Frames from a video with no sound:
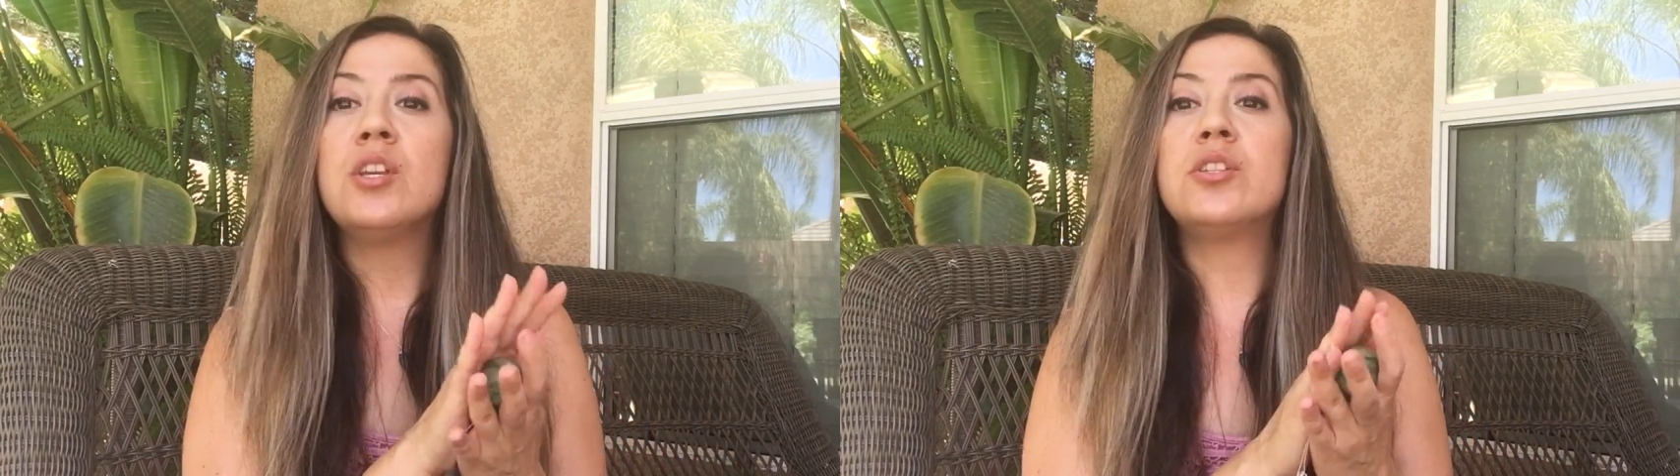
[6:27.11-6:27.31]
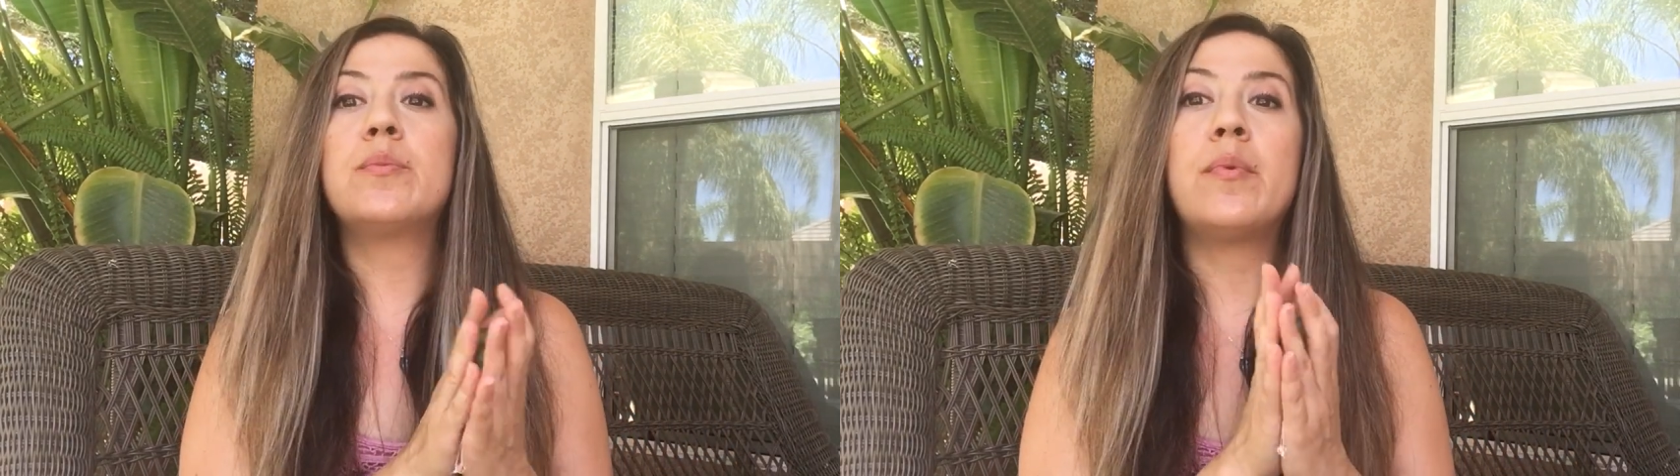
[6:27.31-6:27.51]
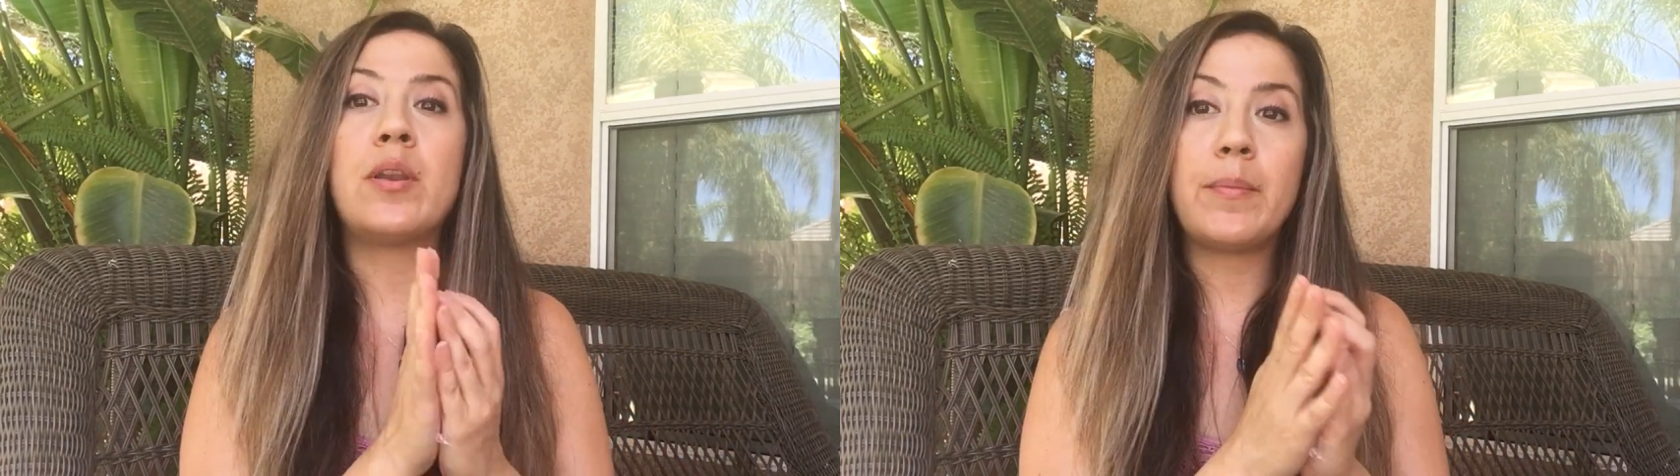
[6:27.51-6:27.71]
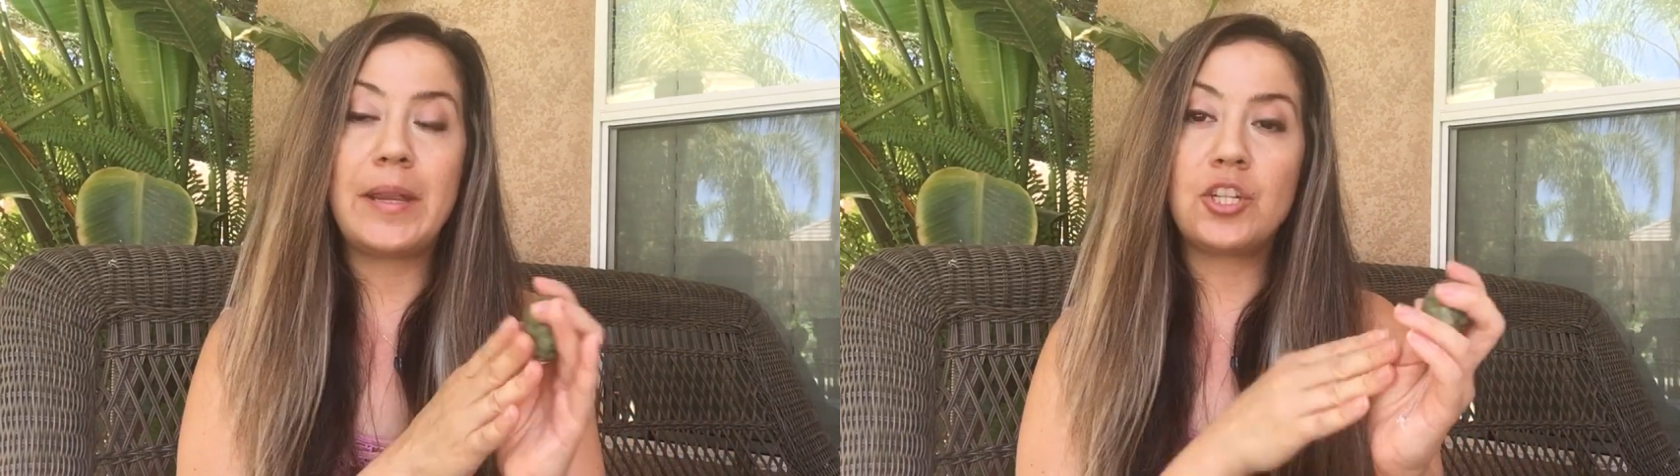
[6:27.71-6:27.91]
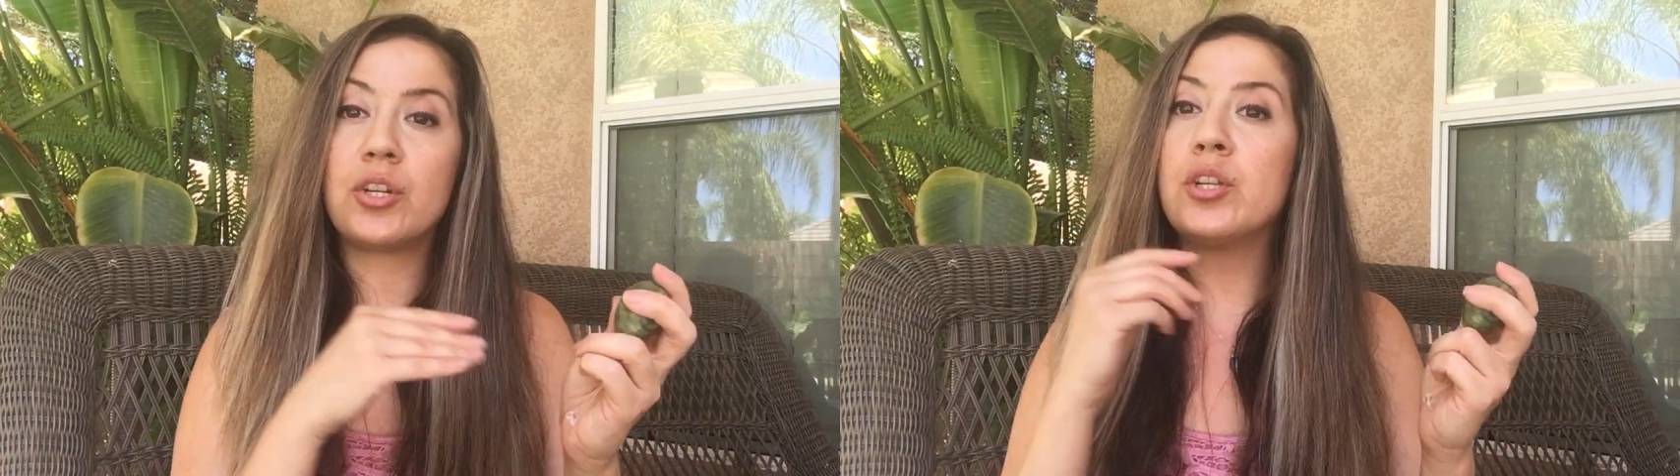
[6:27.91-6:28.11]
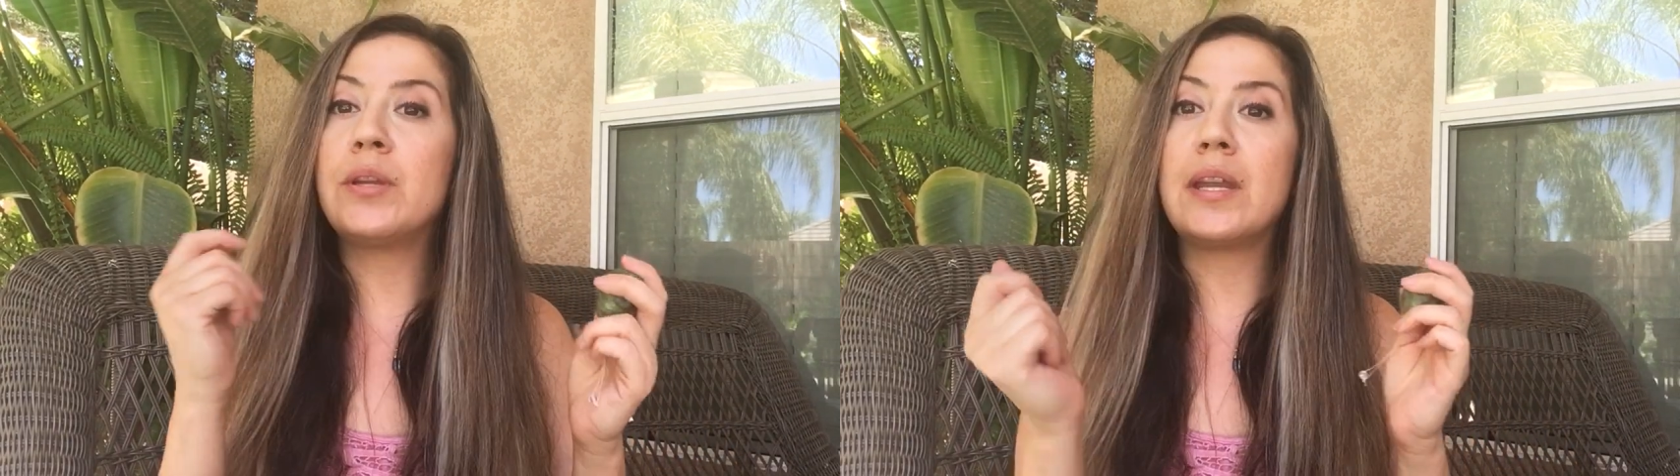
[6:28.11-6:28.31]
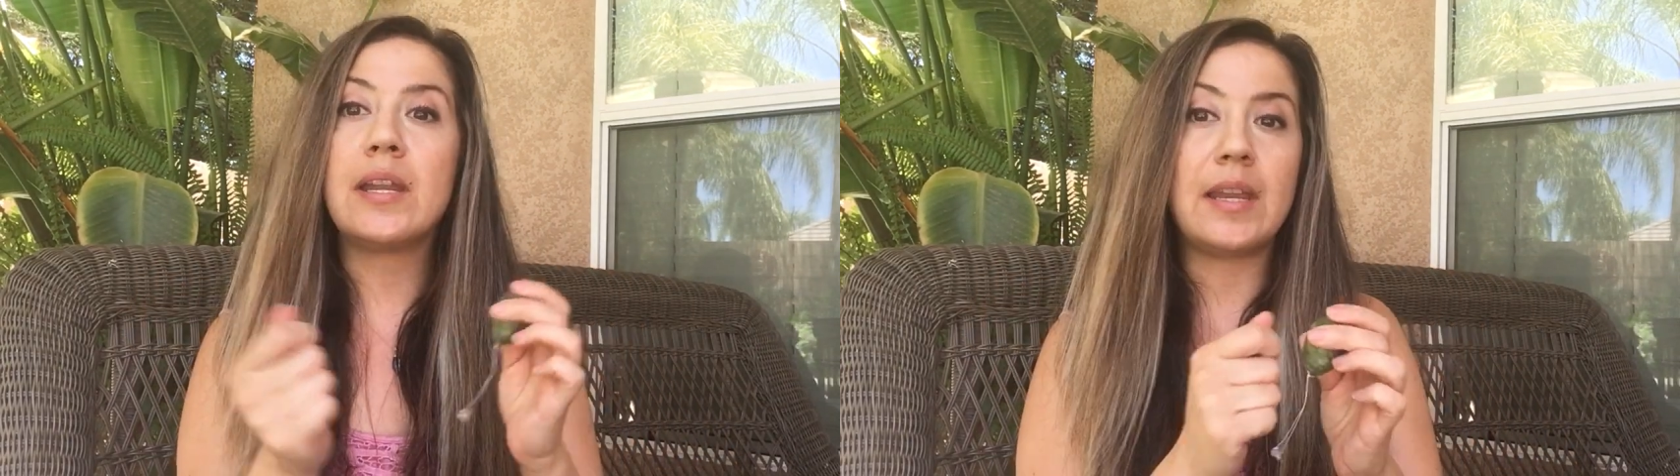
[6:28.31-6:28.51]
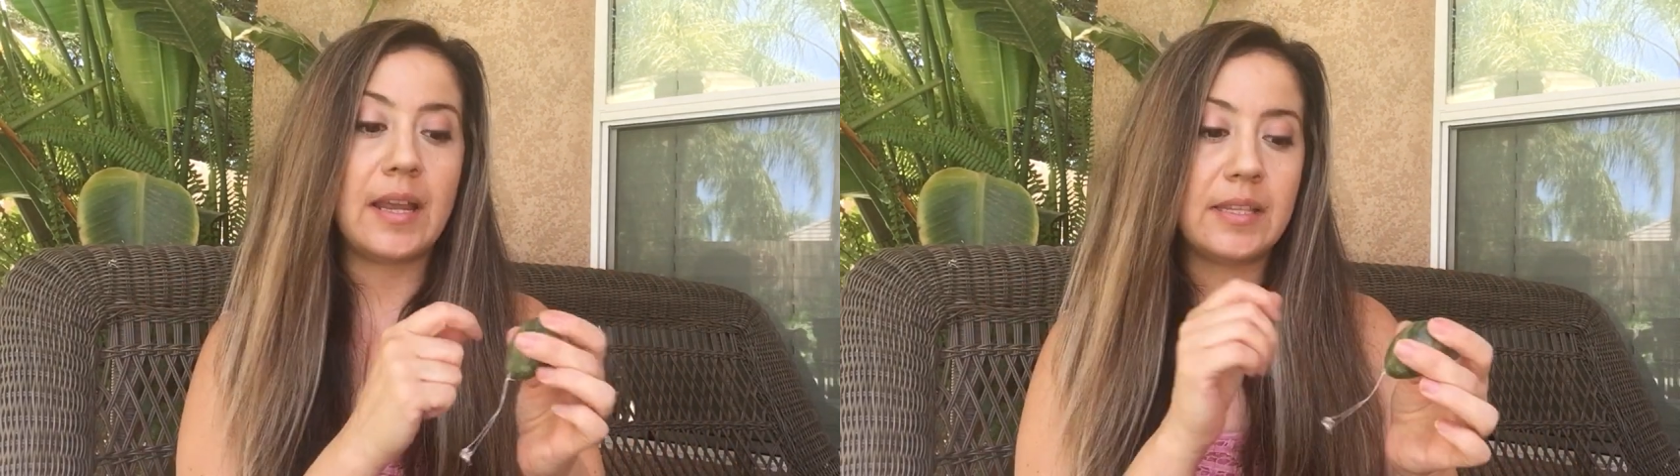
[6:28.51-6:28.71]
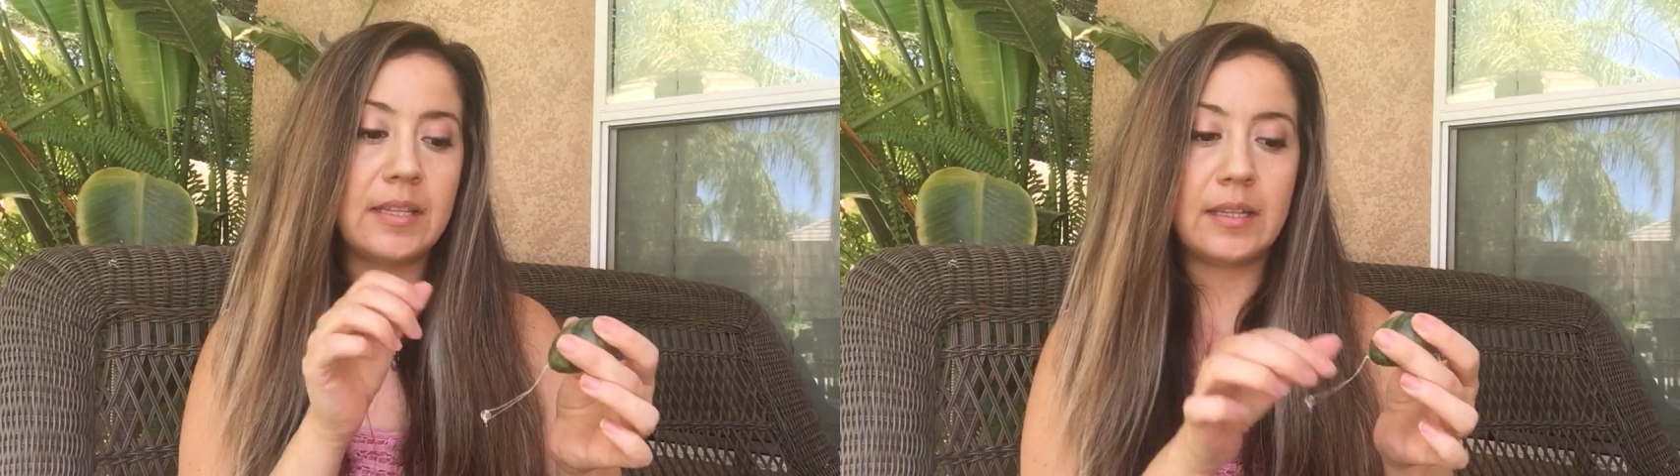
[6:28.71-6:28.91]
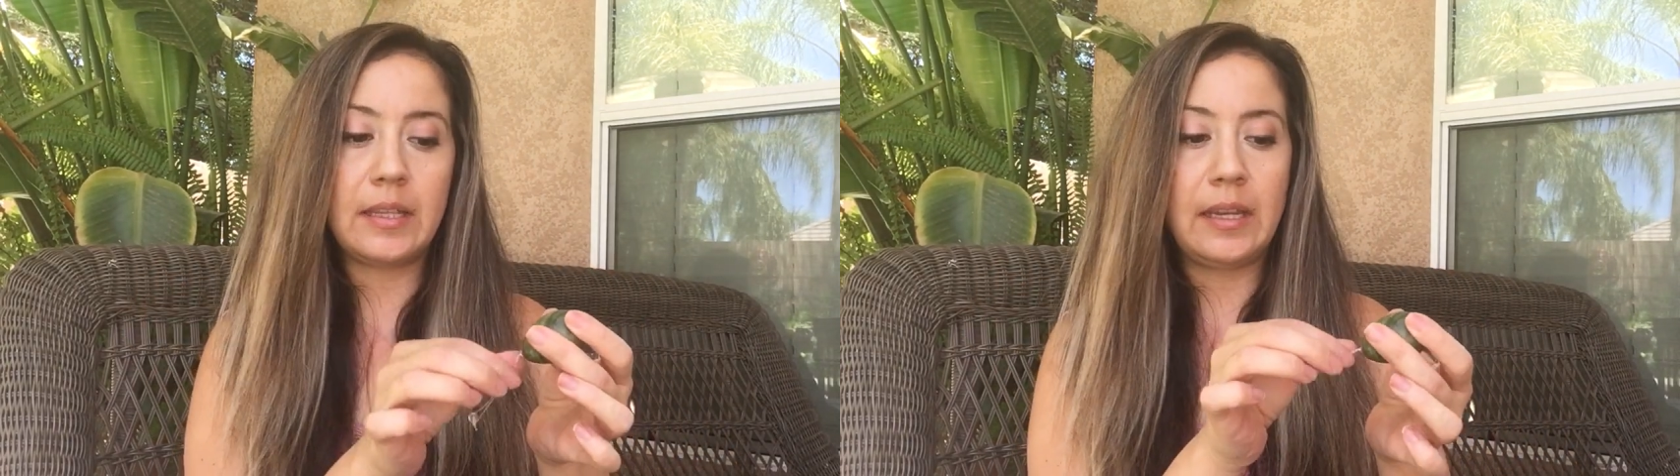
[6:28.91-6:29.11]
so you want to make sure you get it nice
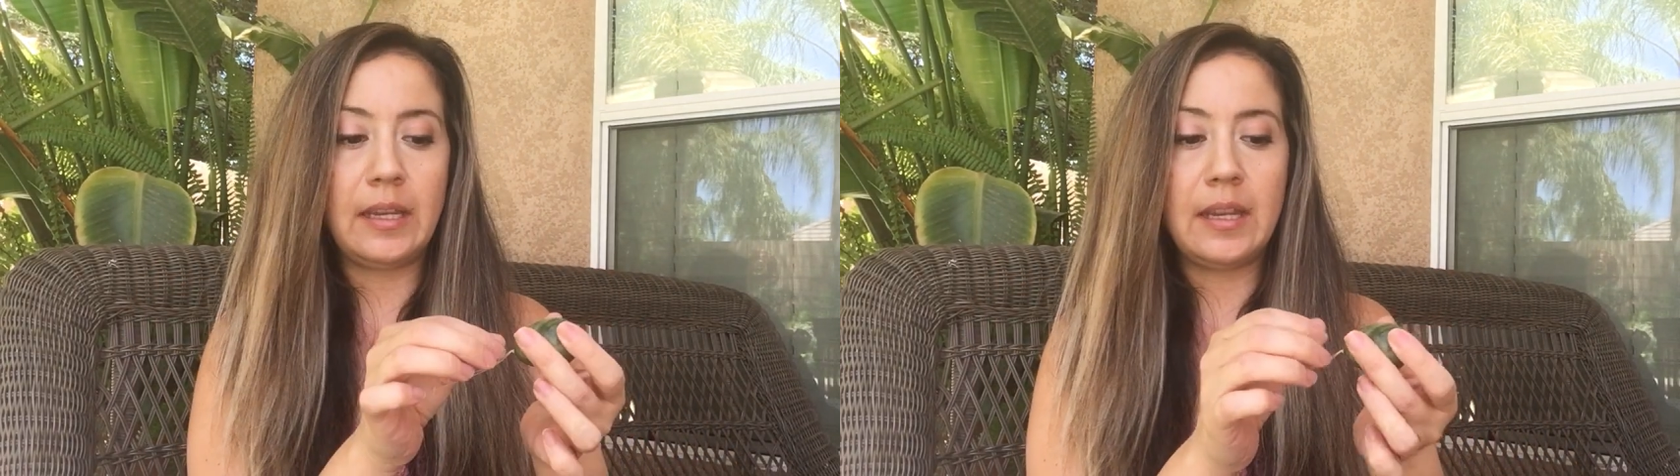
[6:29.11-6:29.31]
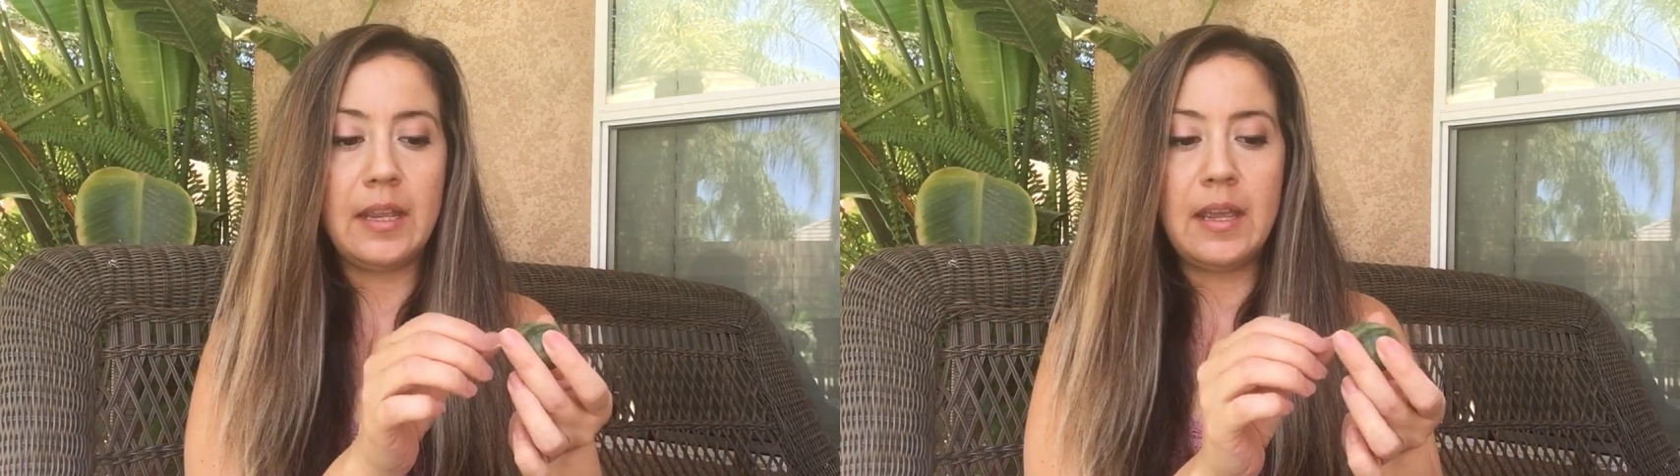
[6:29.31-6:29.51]
and clean.